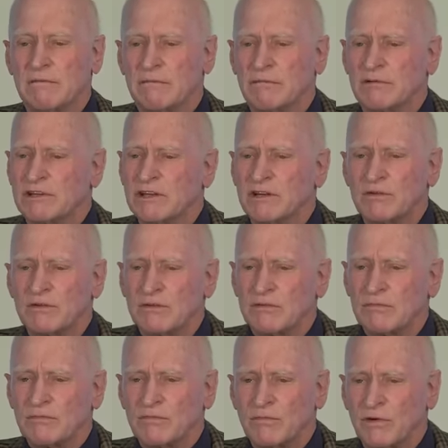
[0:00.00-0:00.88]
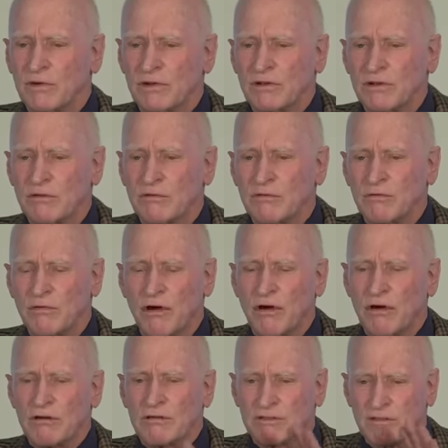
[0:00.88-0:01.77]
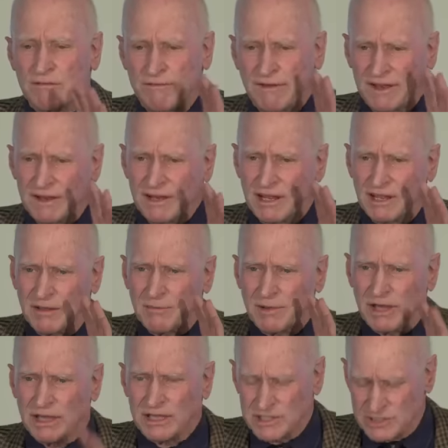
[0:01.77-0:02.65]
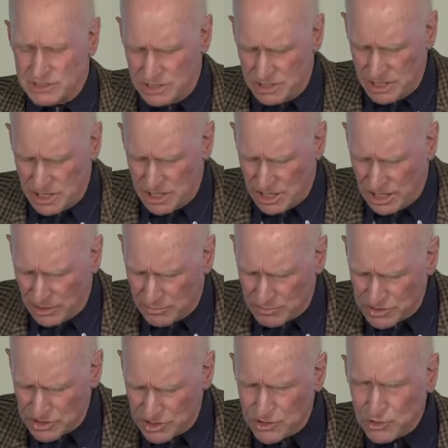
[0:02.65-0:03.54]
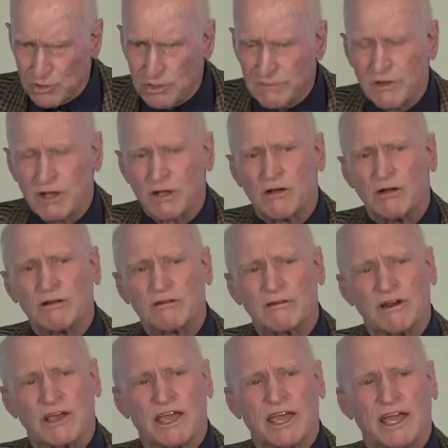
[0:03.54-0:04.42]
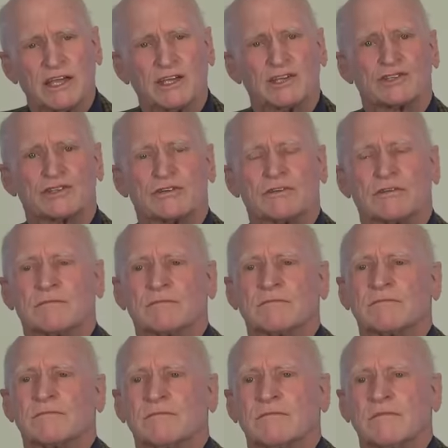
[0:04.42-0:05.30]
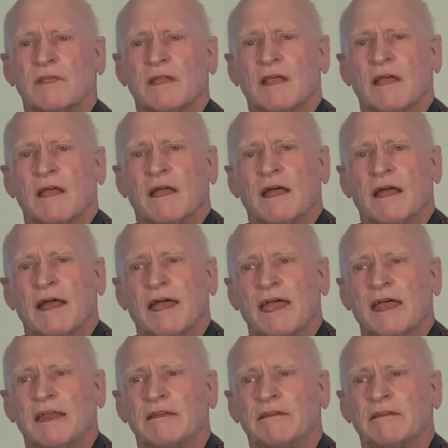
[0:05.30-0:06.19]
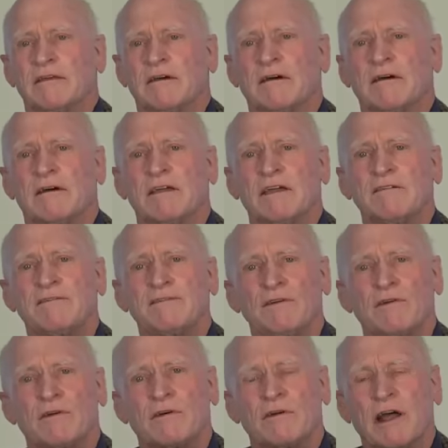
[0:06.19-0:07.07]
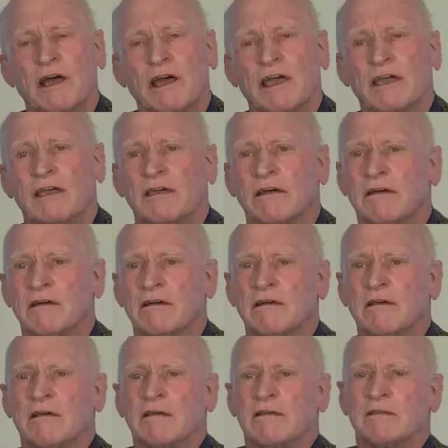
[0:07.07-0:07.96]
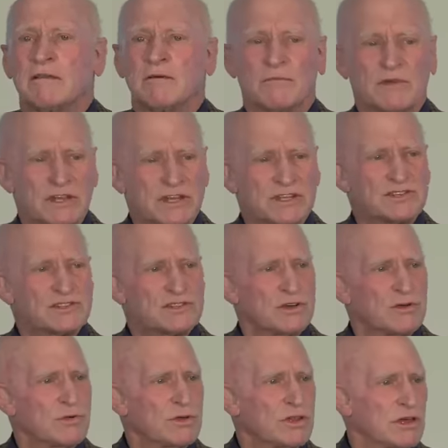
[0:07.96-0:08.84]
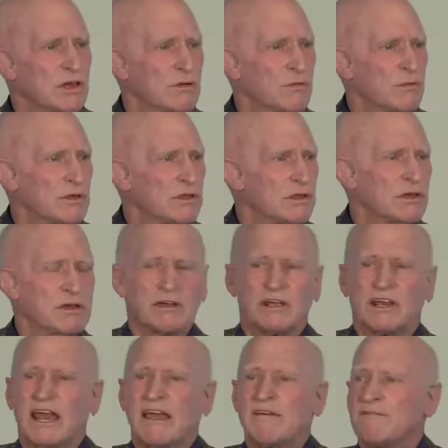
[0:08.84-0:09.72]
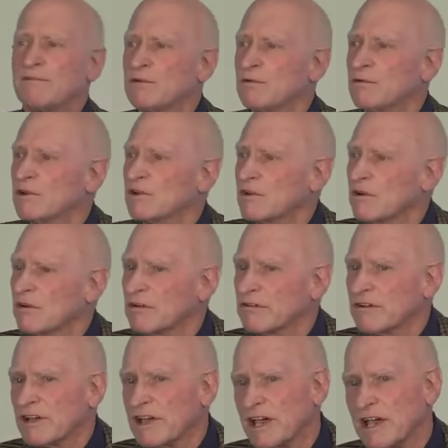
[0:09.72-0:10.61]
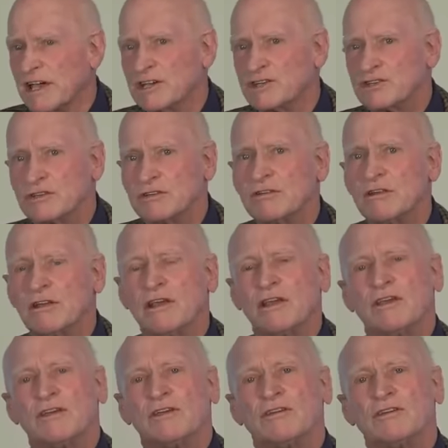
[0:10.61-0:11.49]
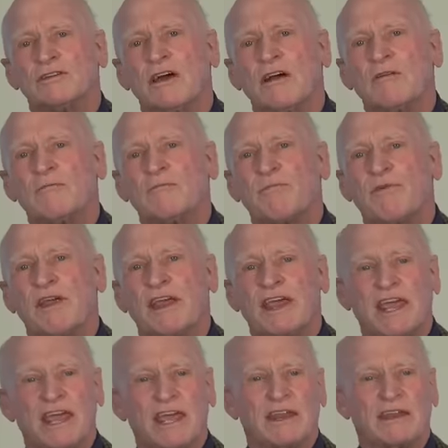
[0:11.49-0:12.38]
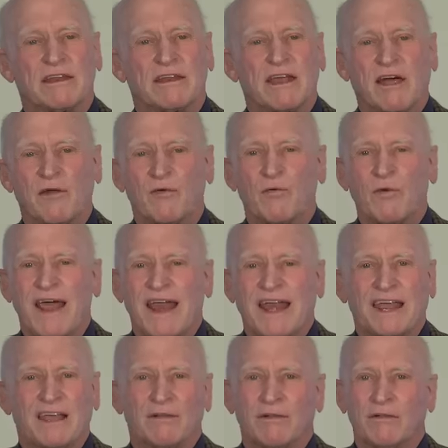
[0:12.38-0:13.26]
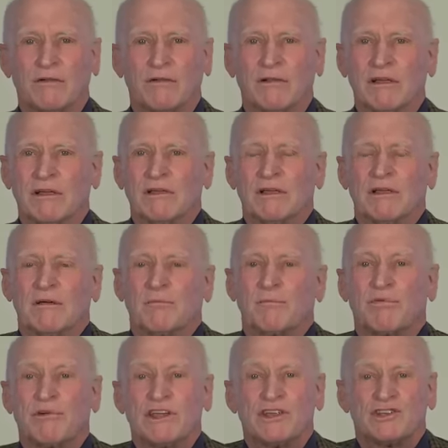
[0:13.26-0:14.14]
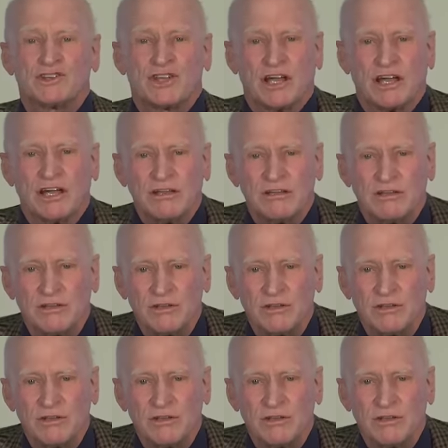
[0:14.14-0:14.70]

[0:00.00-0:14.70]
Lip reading: we didn't want to rock the funding base. It was a sort of a congregation, and if you're the minister with an affluent congregation, you don't bring in a radical preacher